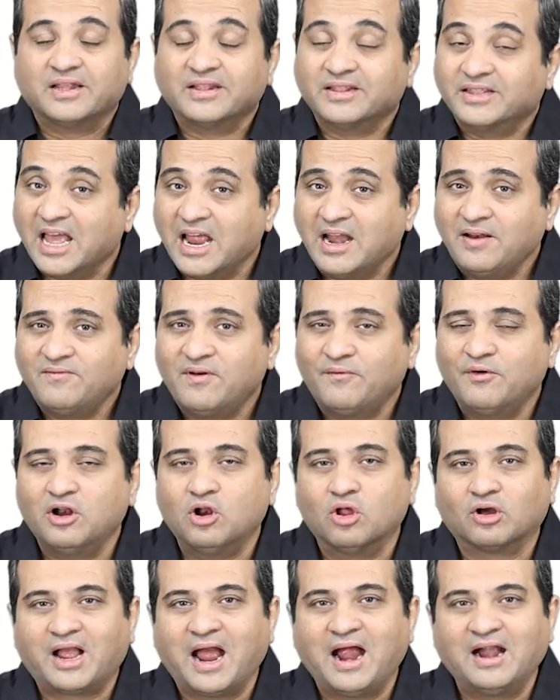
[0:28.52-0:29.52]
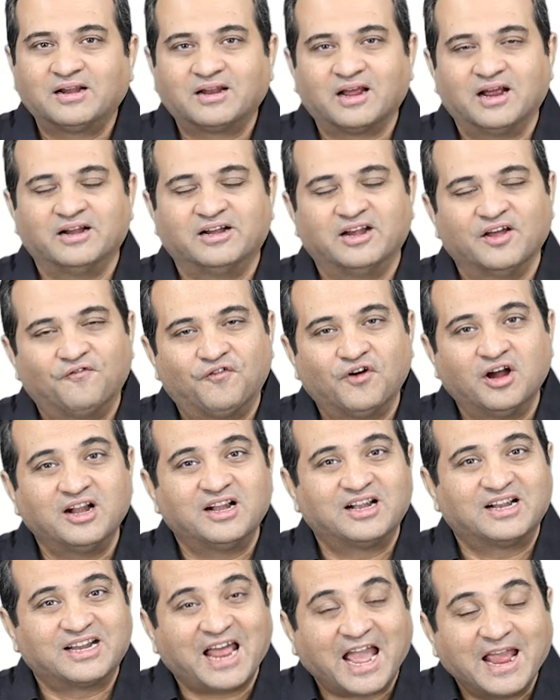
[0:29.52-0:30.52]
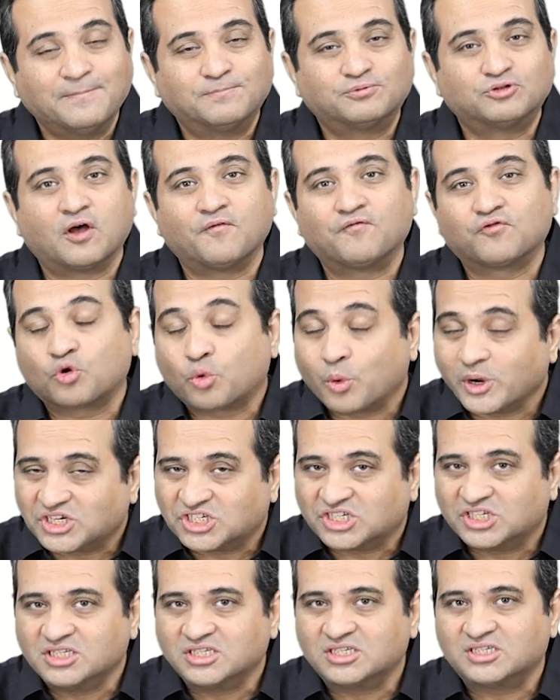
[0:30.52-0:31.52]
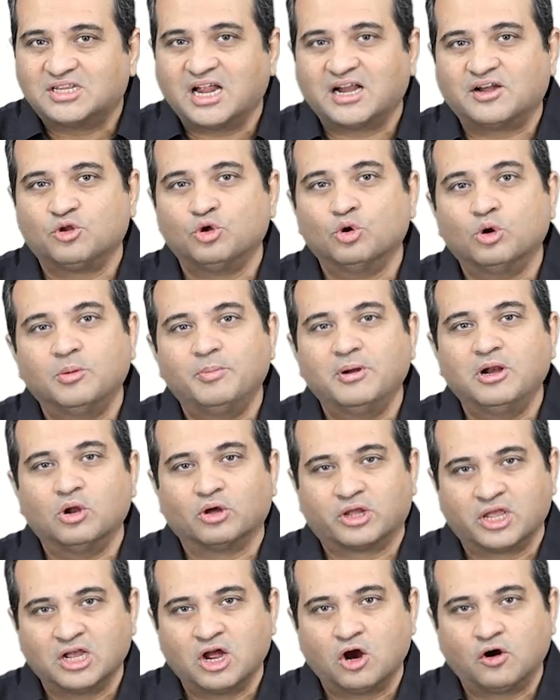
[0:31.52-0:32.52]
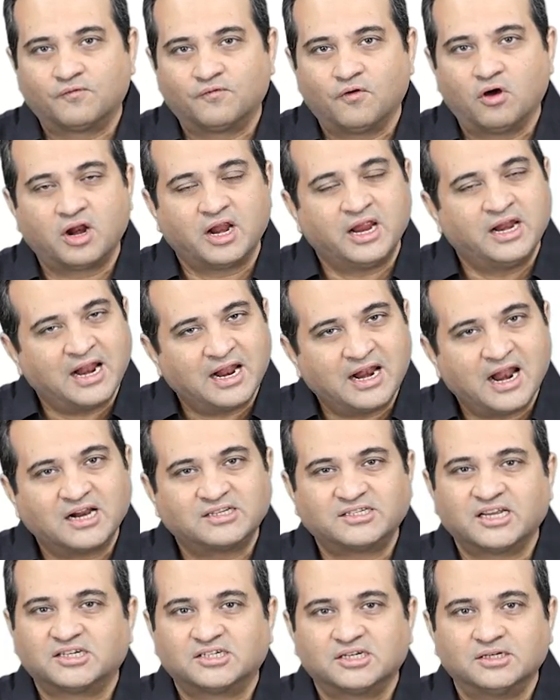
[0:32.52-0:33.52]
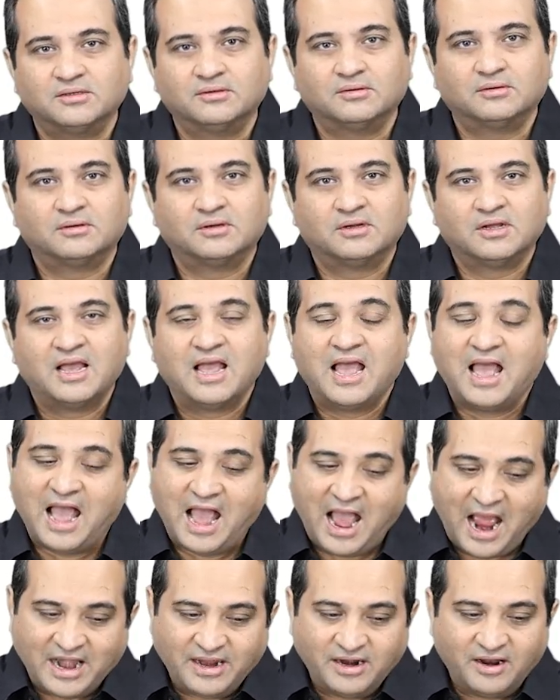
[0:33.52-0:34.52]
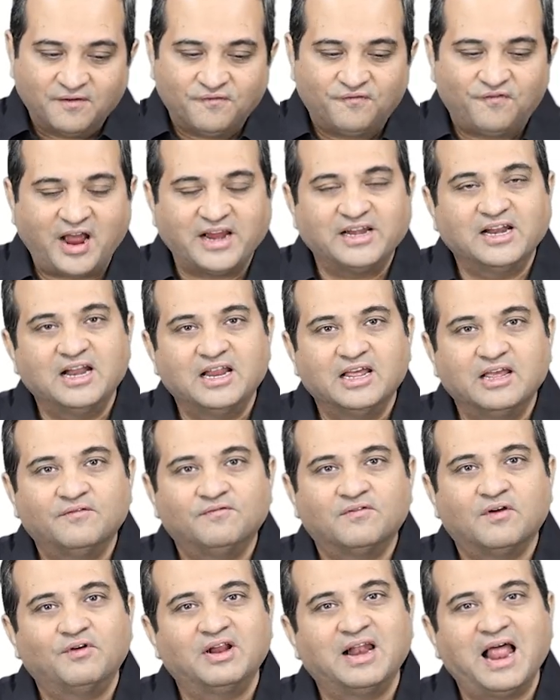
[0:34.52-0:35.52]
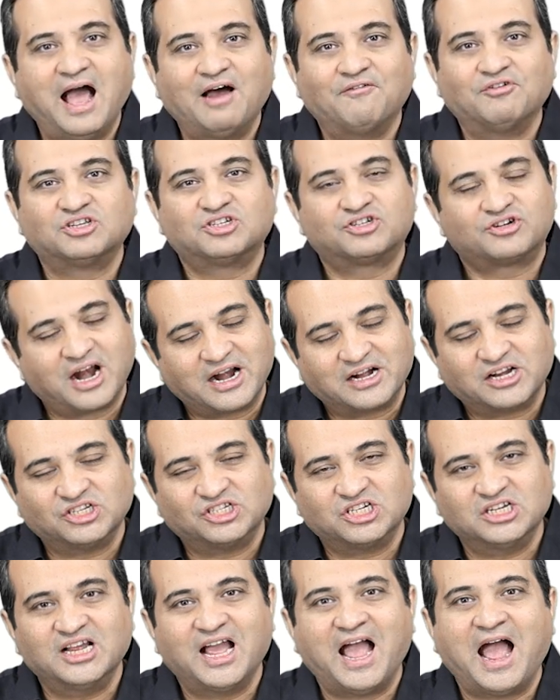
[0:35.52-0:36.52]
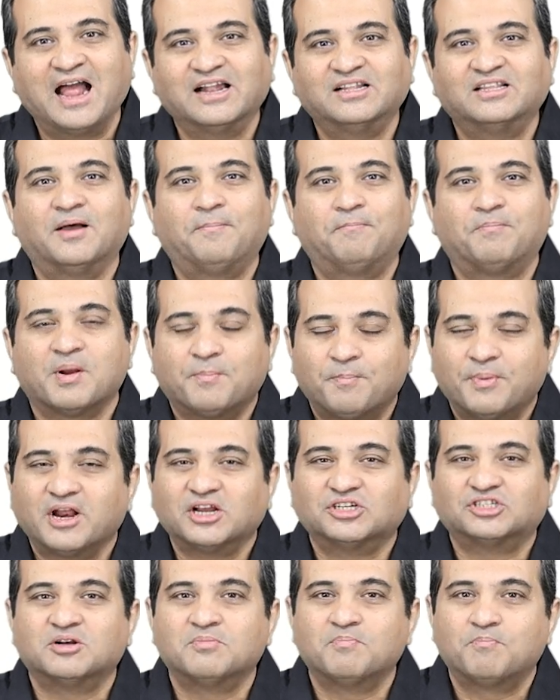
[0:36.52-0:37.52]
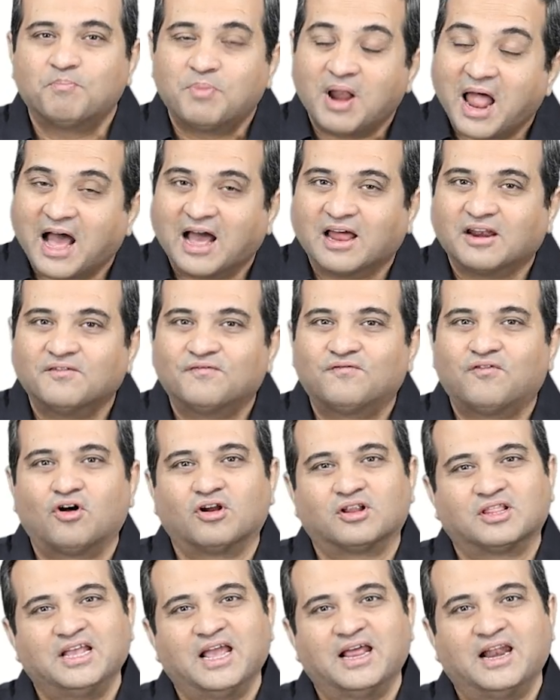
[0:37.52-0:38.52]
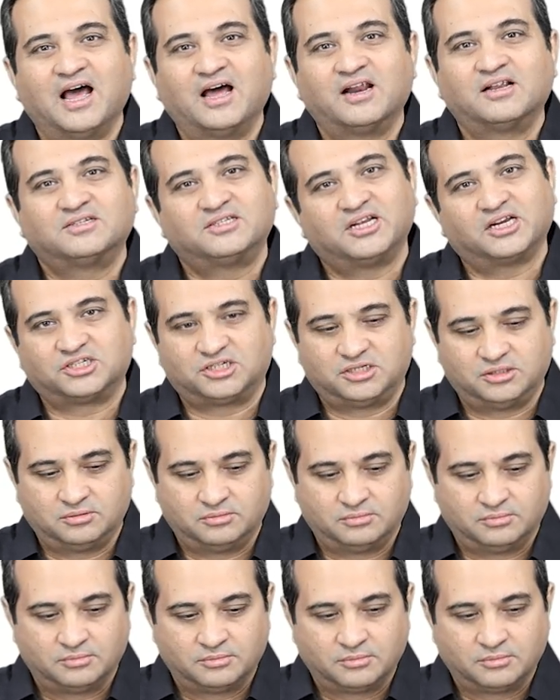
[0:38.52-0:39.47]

Then we will look at different types of questions that you will be looking out for in LR section. And finally, we will have a strategy and the preparation plan for the LR section.